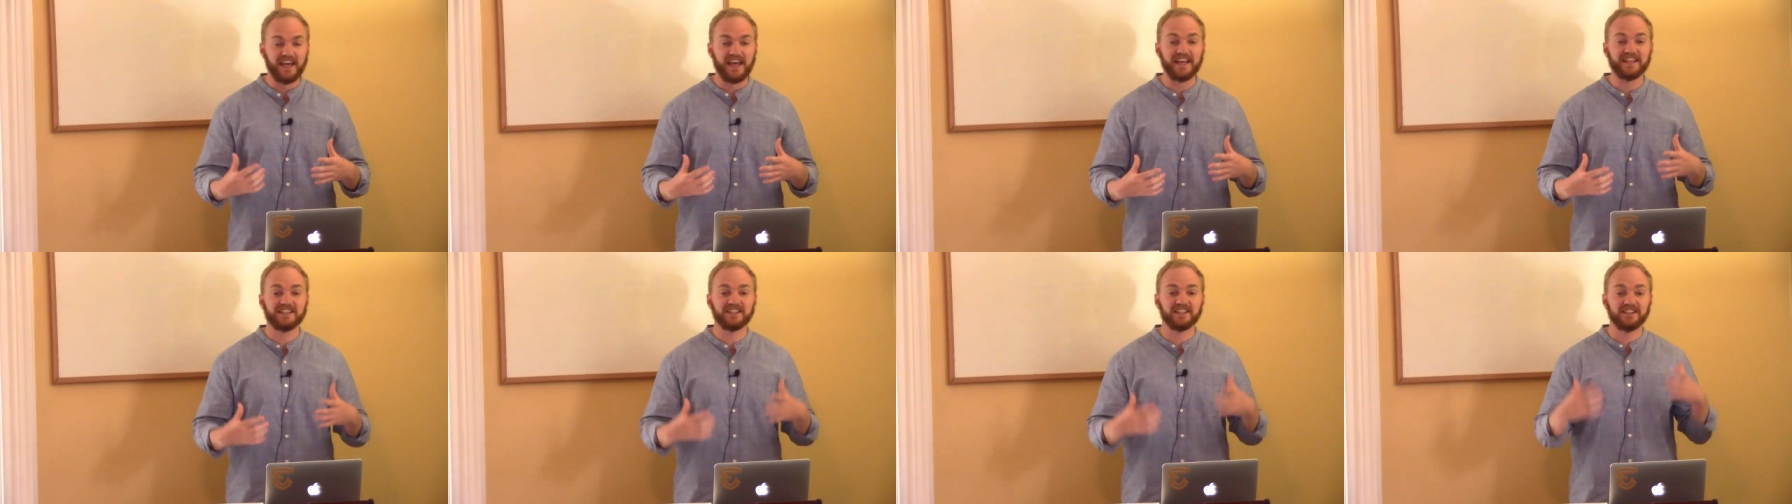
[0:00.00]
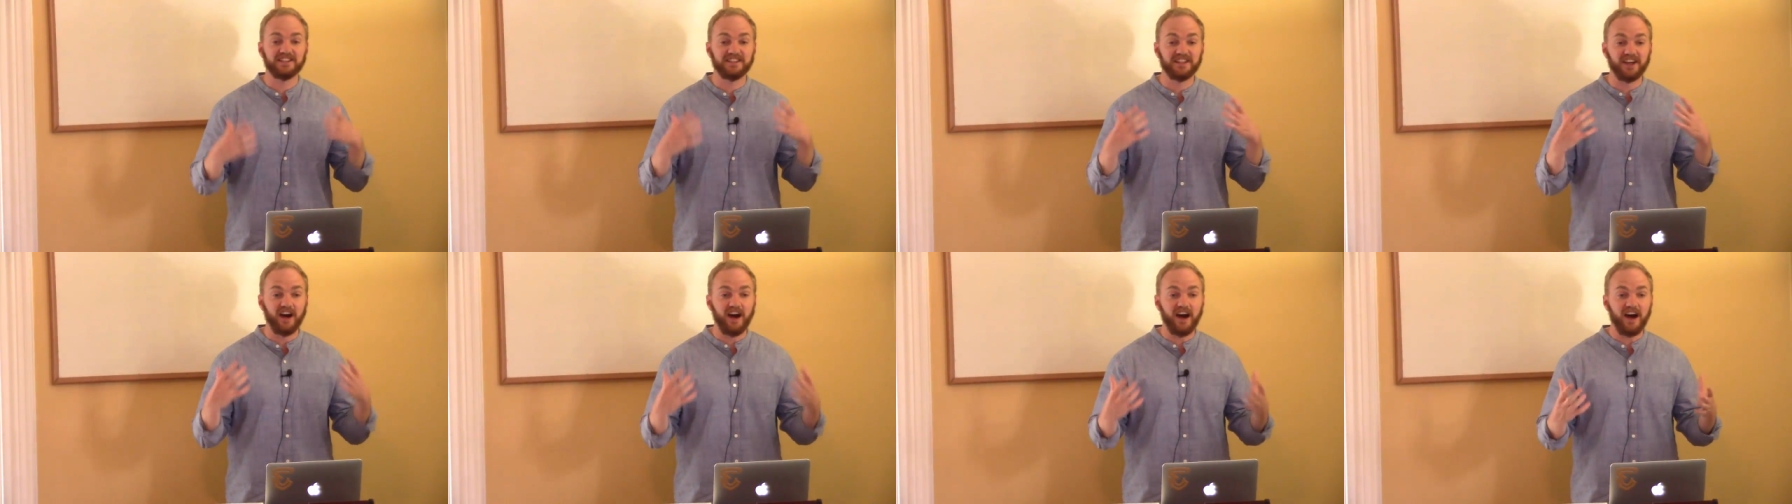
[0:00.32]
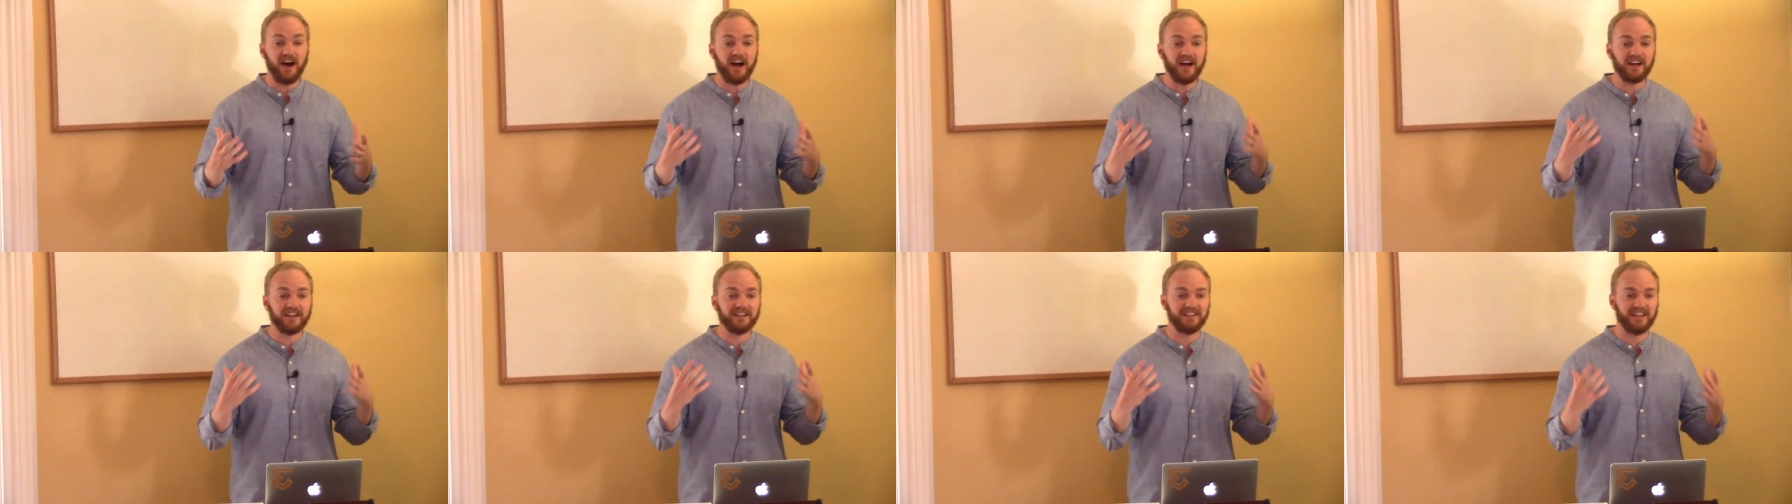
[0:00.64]
It's a
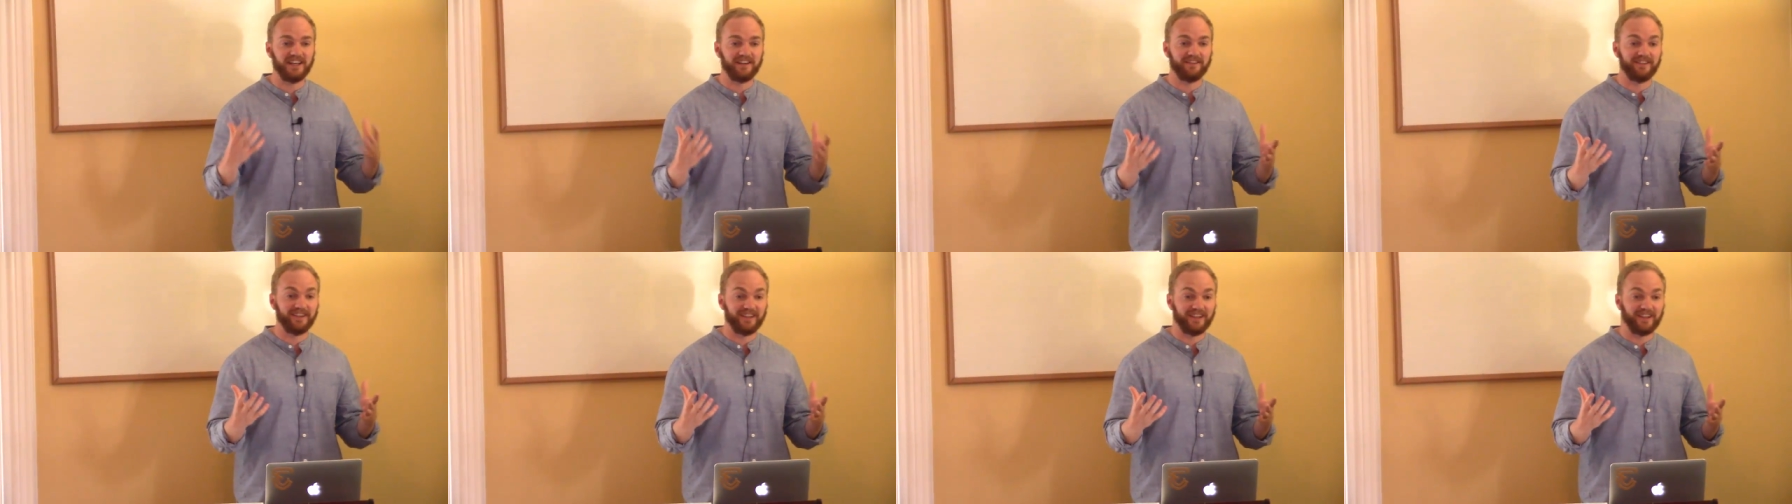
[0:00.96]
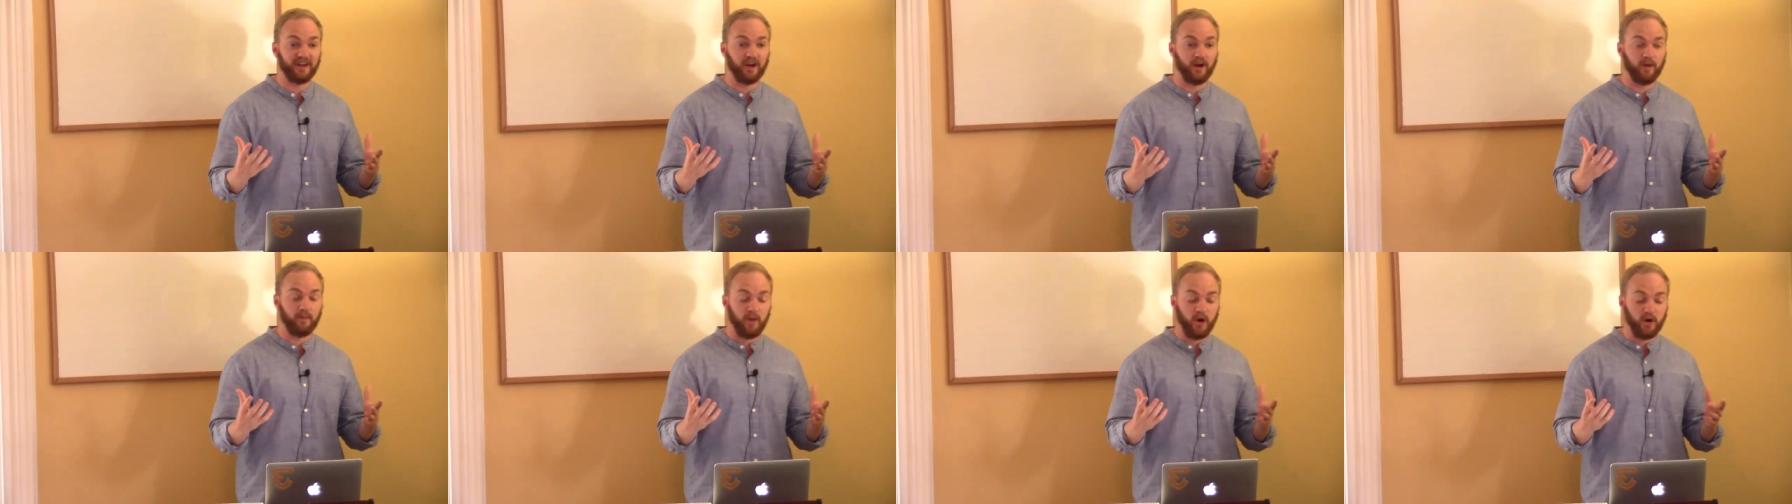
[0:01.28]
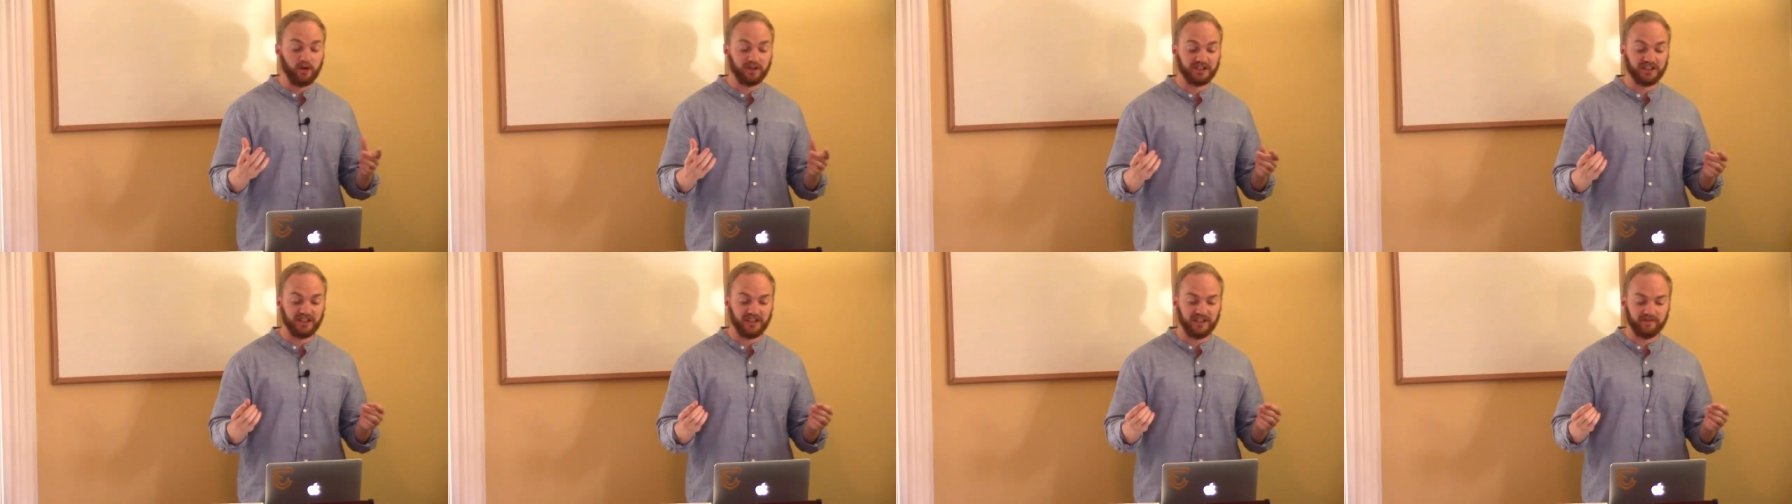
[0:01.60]
God-given
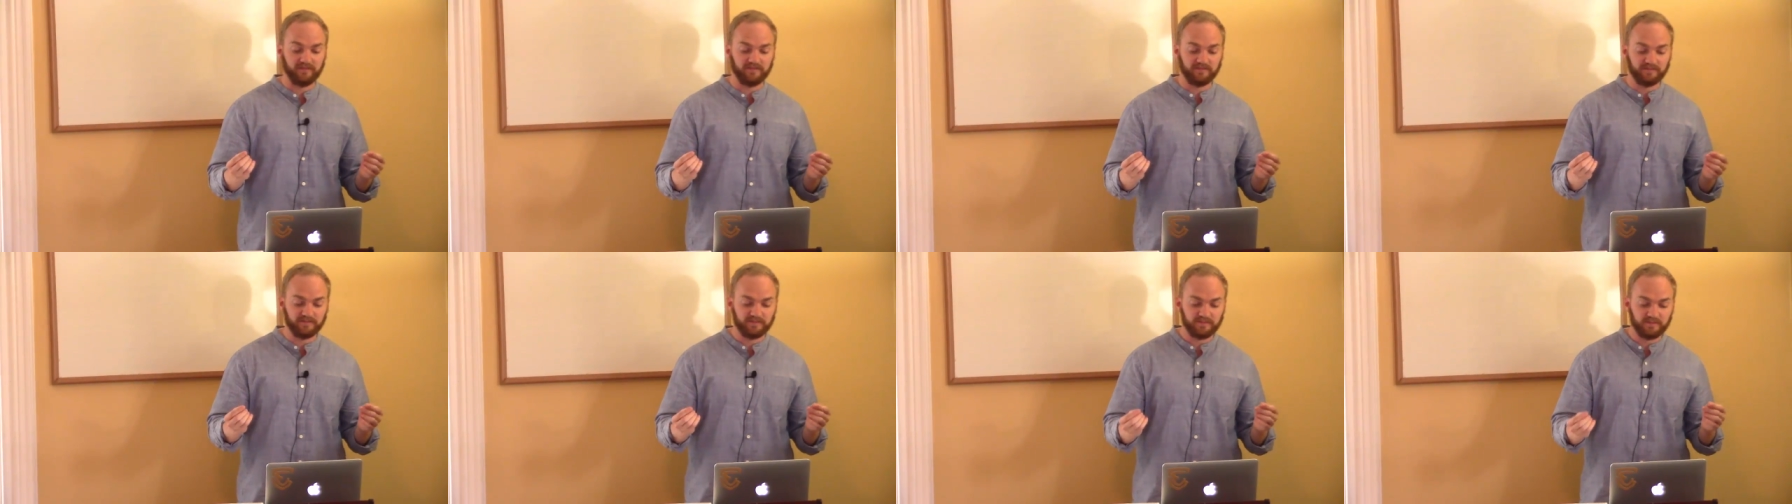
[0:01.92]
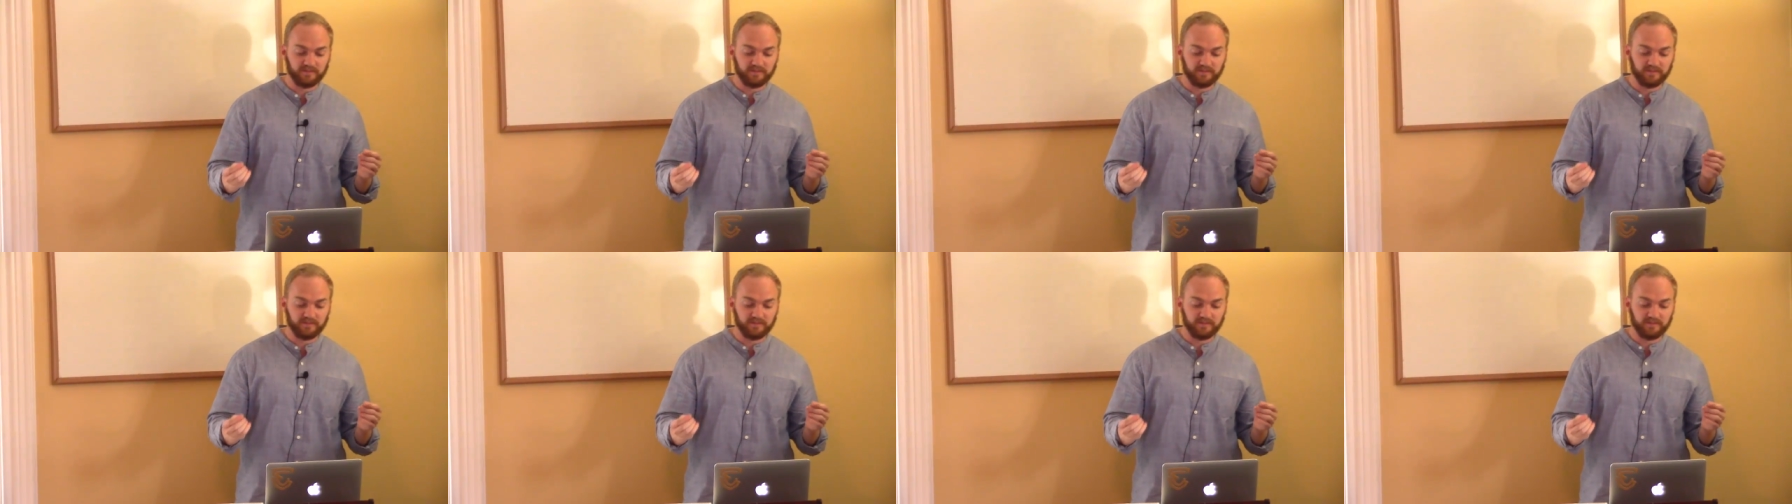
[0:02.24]
emotion